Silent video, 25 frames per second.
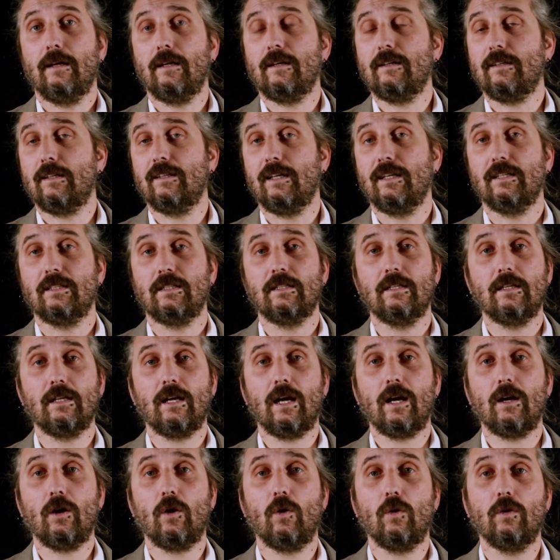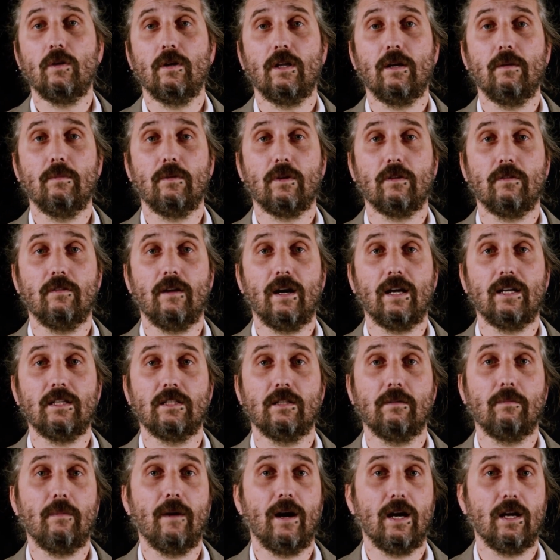This not only
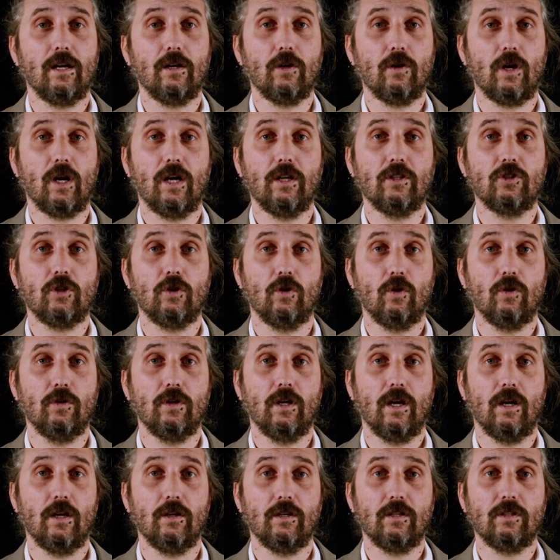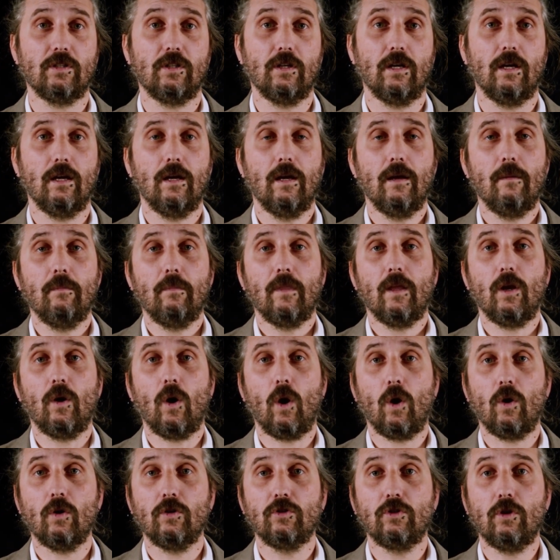provides biological knowledge, but
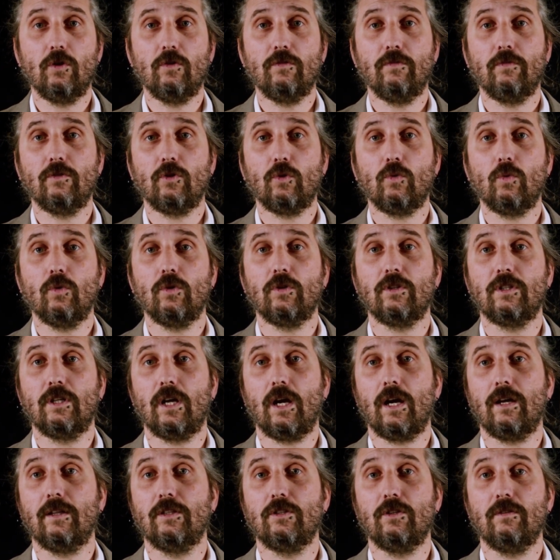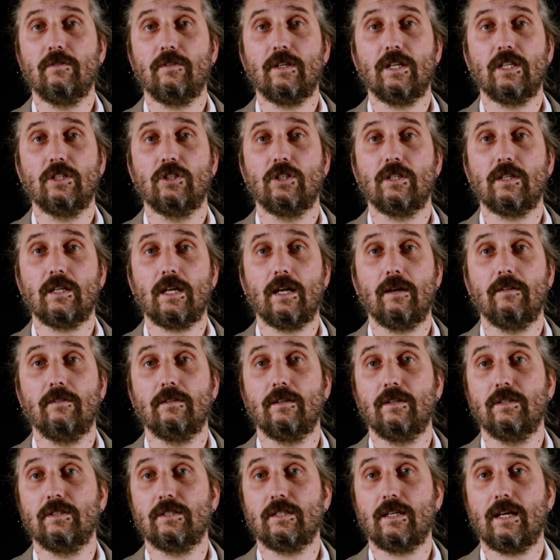also fuels conservation
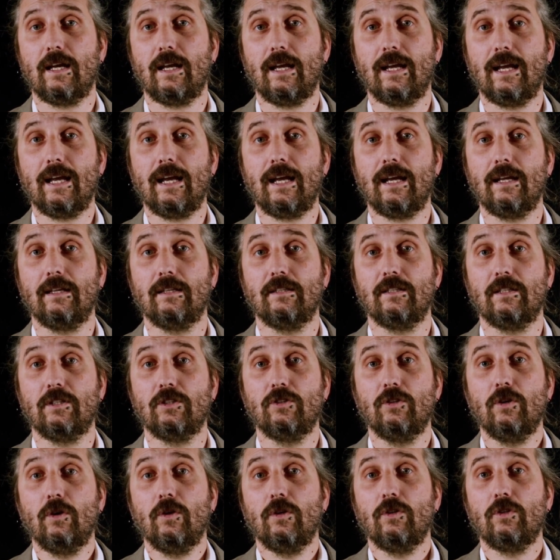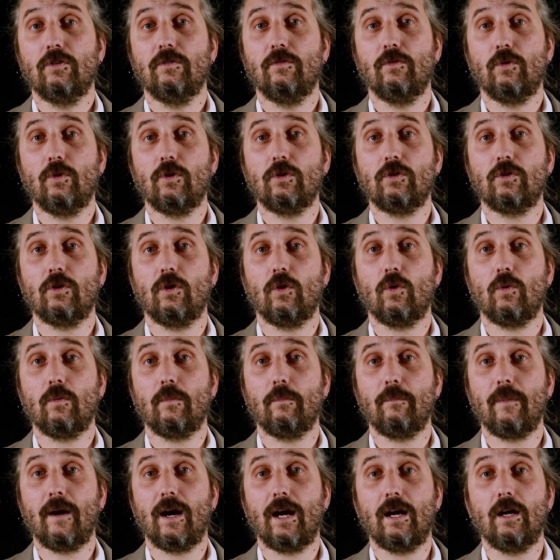efforts and the search for new
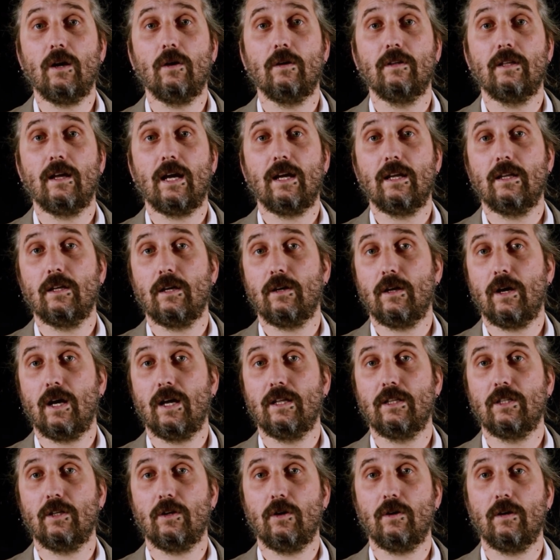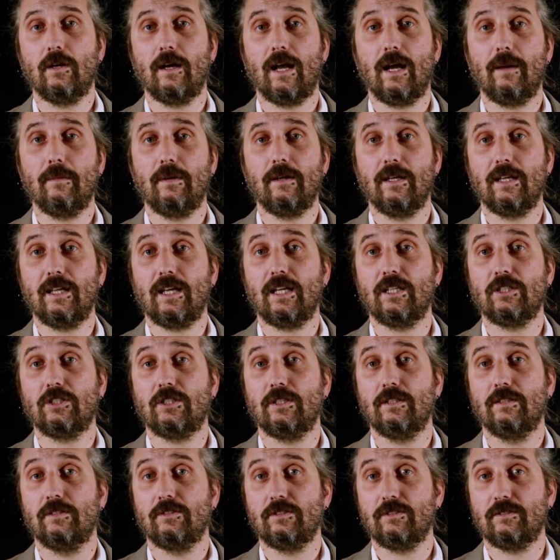biotechnological
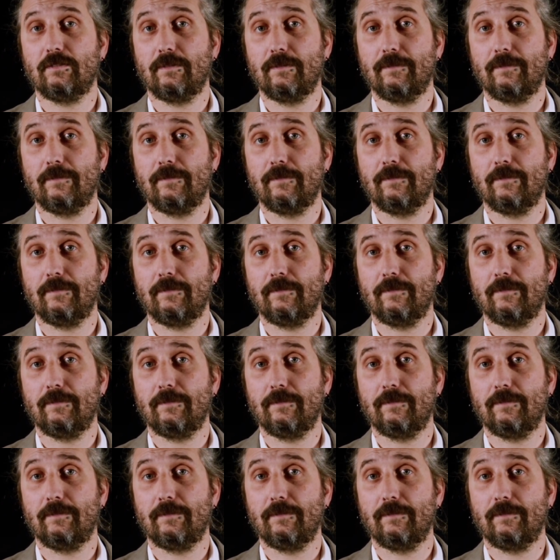applications.